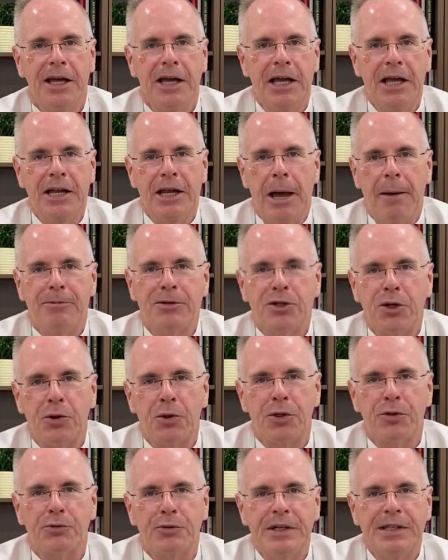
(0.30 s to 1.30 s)
In
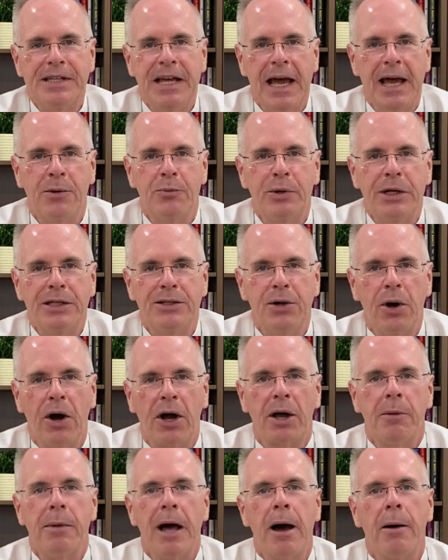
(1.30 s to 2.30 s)
episode 310, we
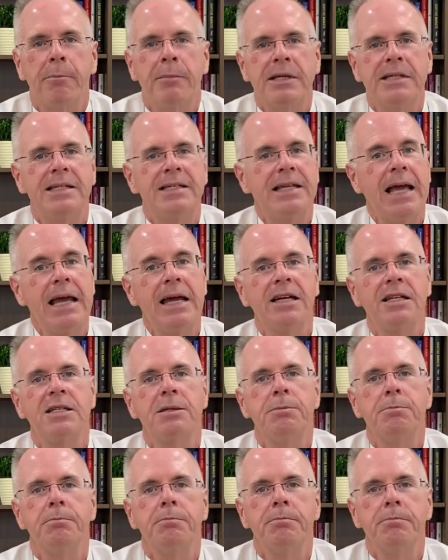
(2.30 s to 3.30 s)
talk about
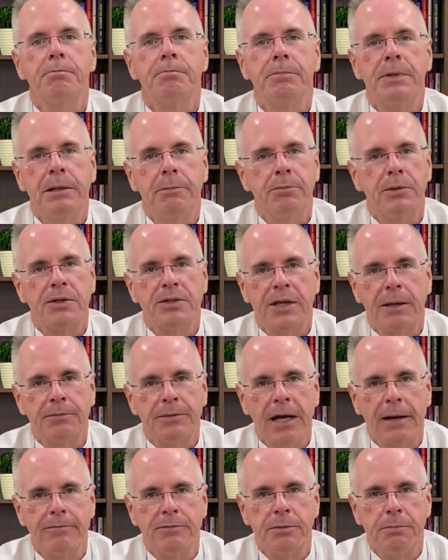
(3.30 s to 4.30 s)
mistakes people
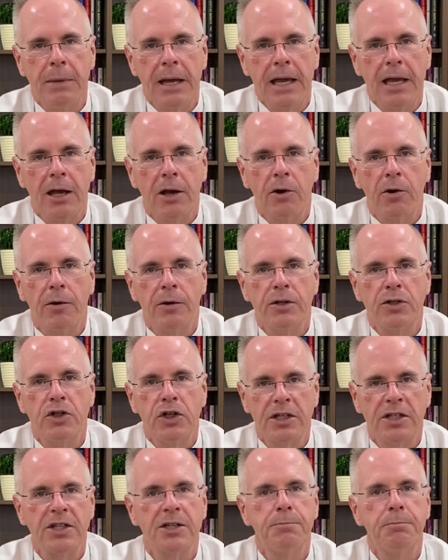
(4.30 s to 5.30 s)
sometimes make
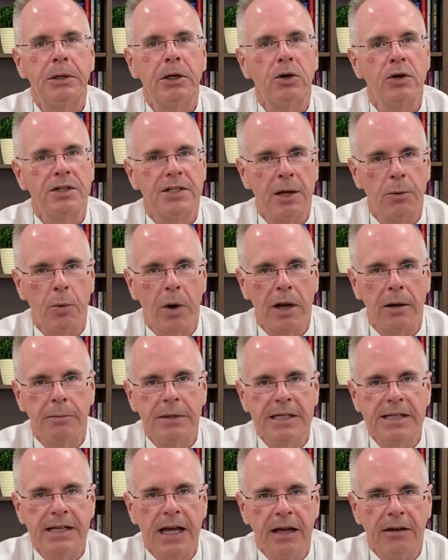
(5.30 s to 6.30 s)
just because they want to
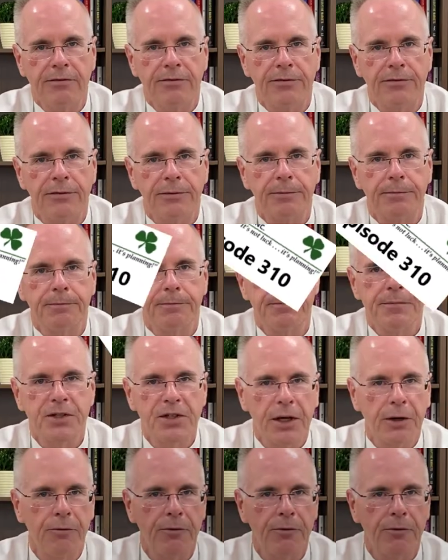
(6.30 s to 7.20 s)
be safe. Stick